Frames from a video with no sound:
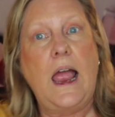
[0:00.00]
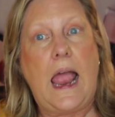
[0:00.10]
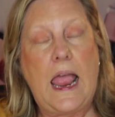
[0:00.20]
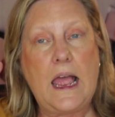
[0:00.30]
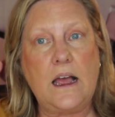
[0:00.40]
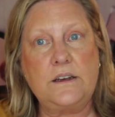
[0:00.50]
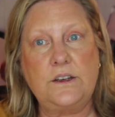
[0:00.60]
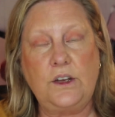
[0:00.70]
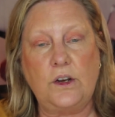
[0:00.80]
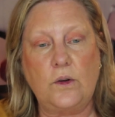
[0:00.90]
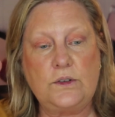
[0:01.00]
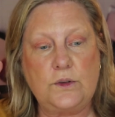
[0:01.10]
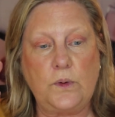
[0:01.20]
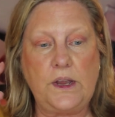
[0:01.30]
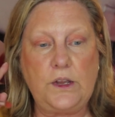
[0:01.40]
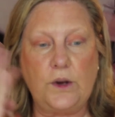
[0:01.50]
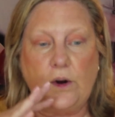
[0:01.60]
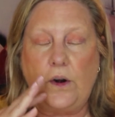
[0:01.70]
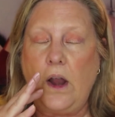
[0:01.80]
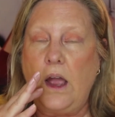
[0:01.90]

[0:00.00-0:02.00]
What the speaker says: and, you know, doing your,